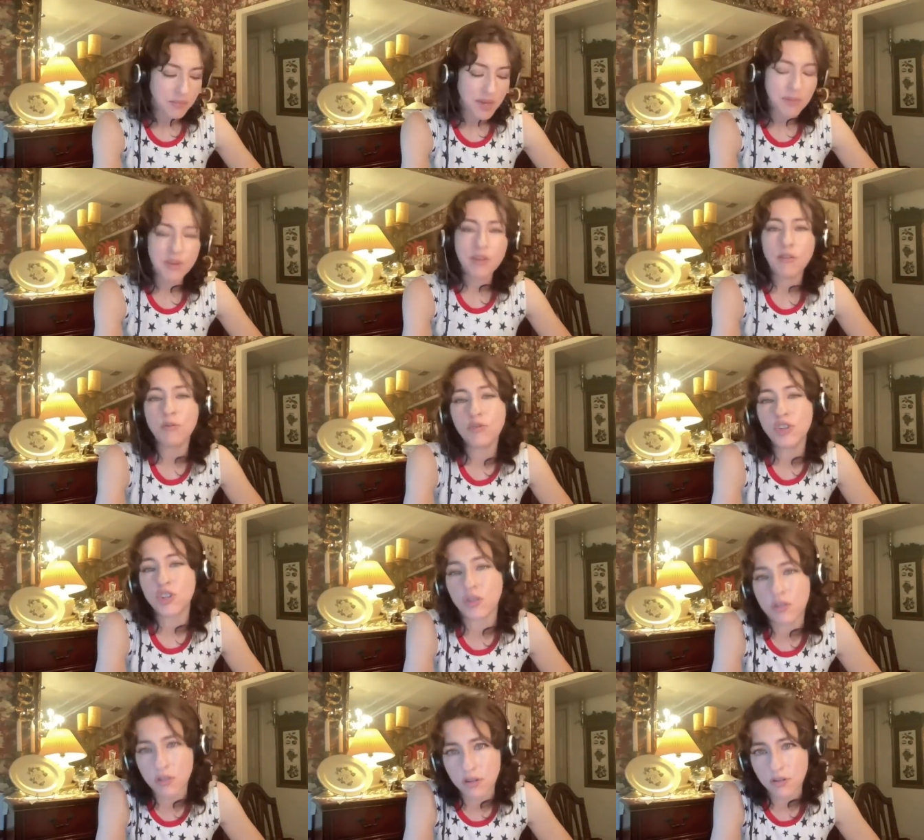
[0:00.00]
Maybe you
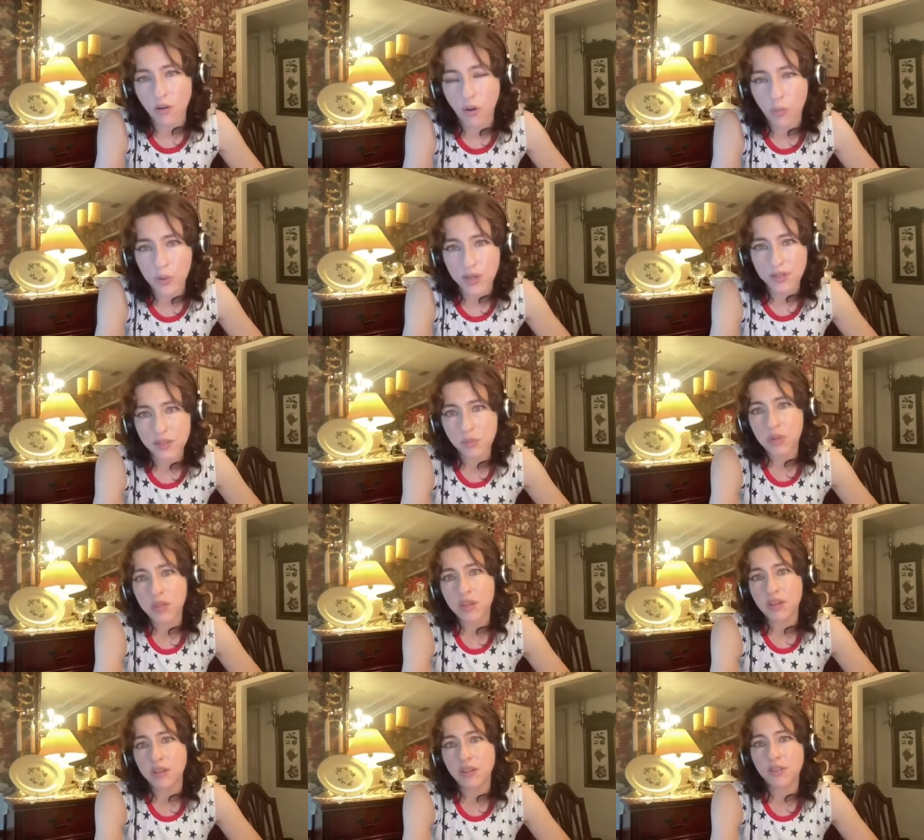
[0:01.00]
shouldn't always
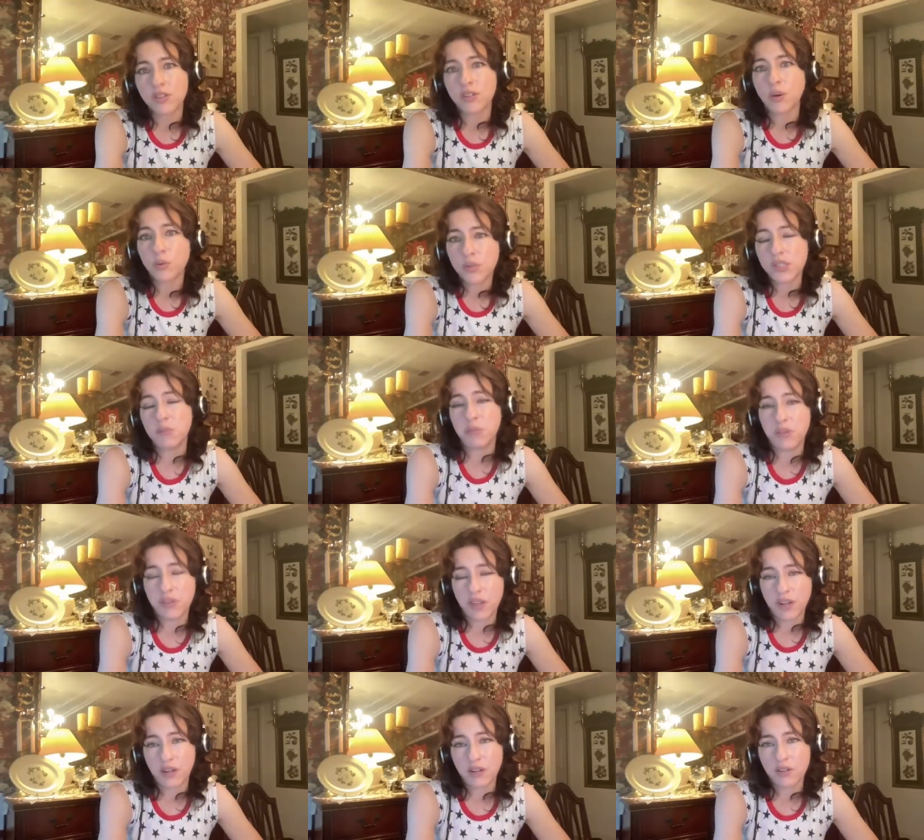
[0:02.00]
be so
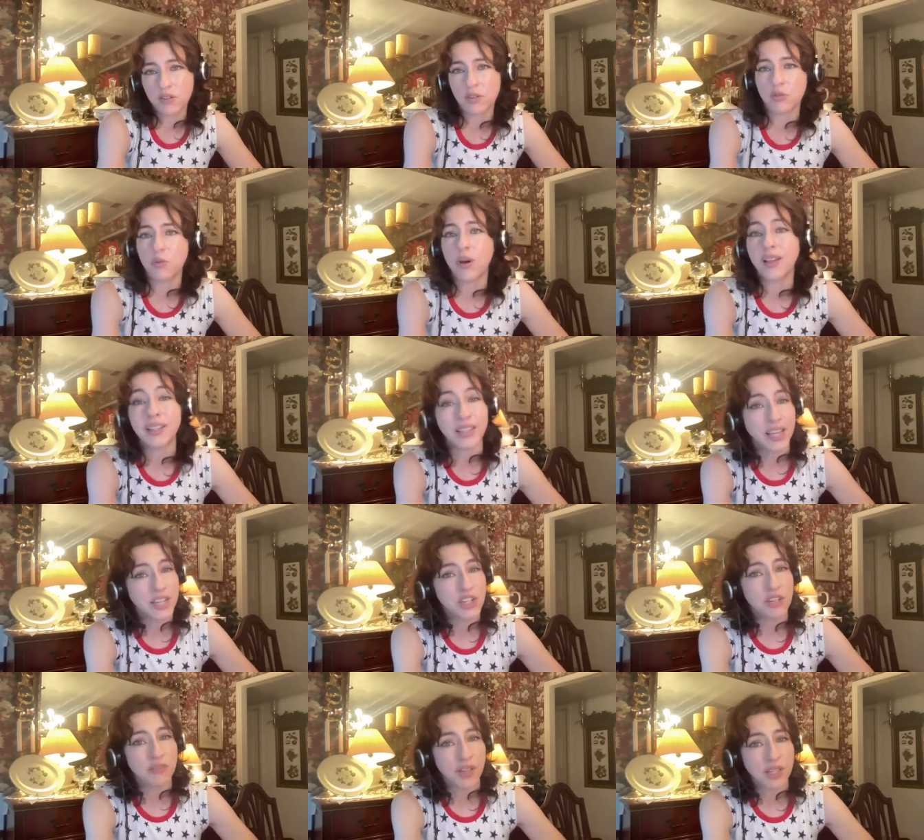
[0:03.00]
sympathetic to
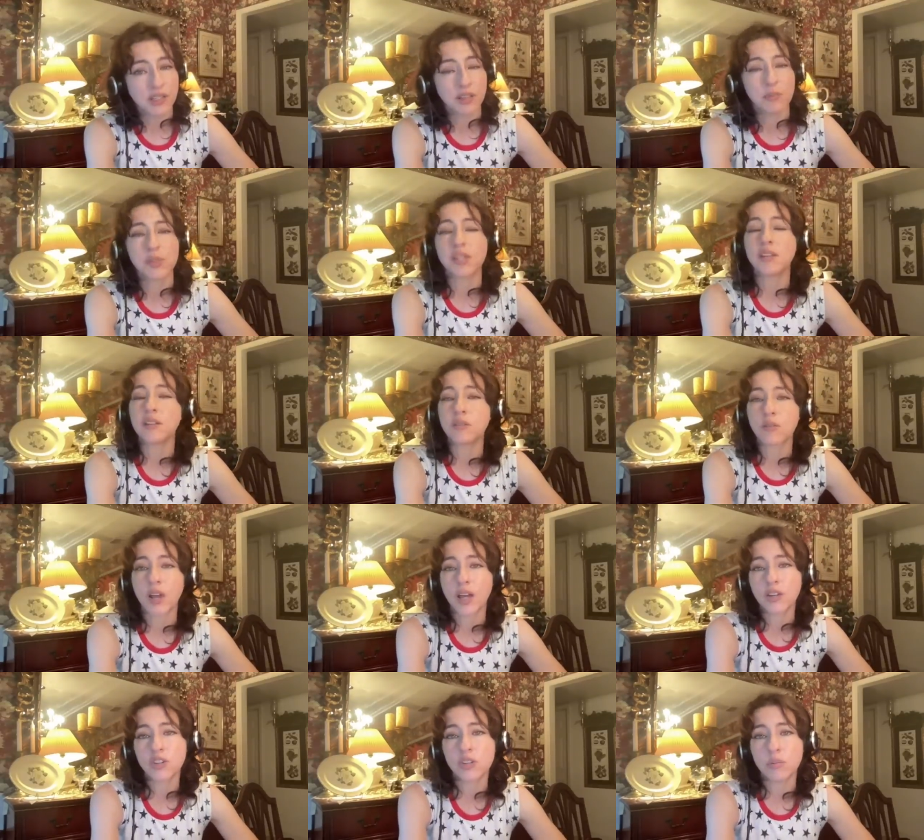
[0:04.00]
alleged victims until
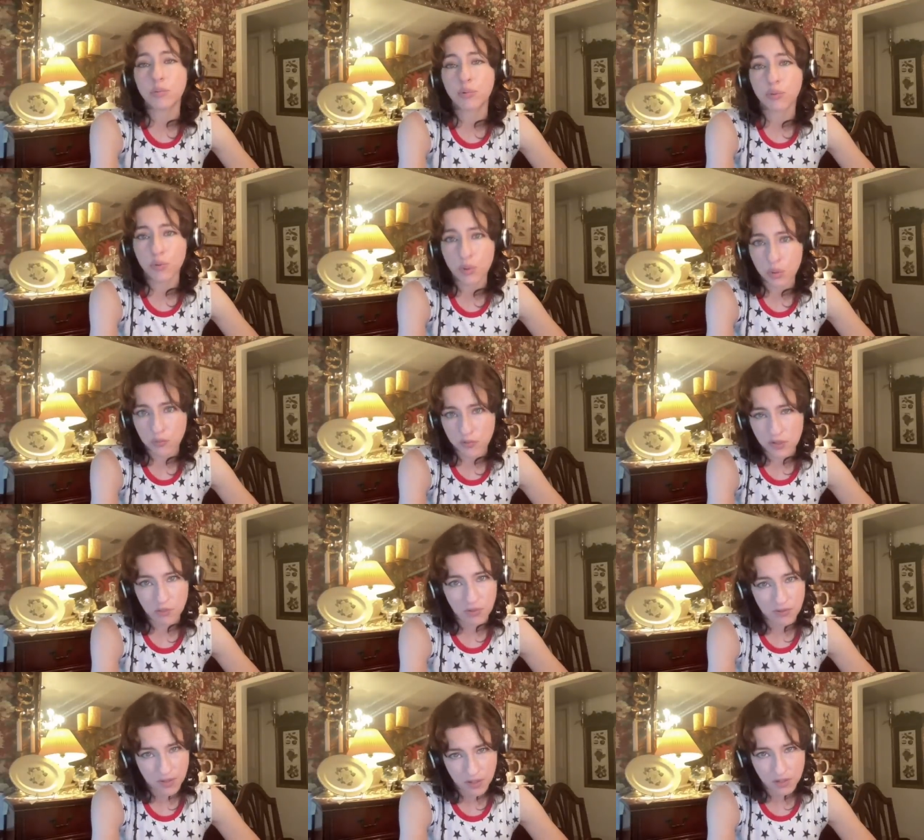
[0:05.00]
they're actually proved
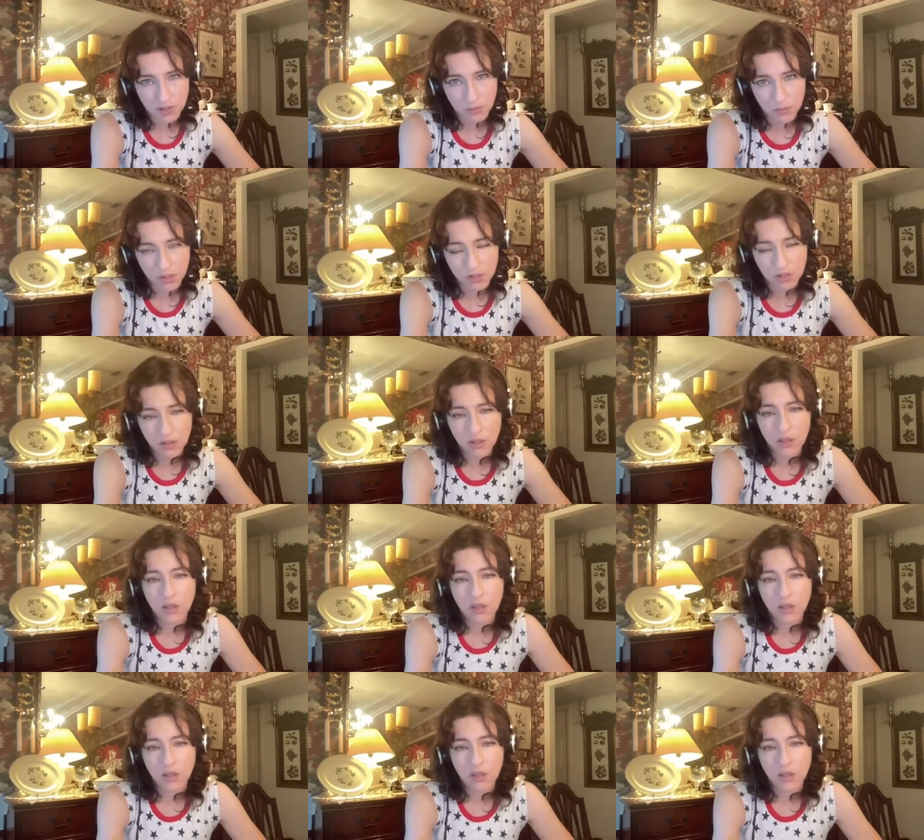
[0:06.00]
to be victims.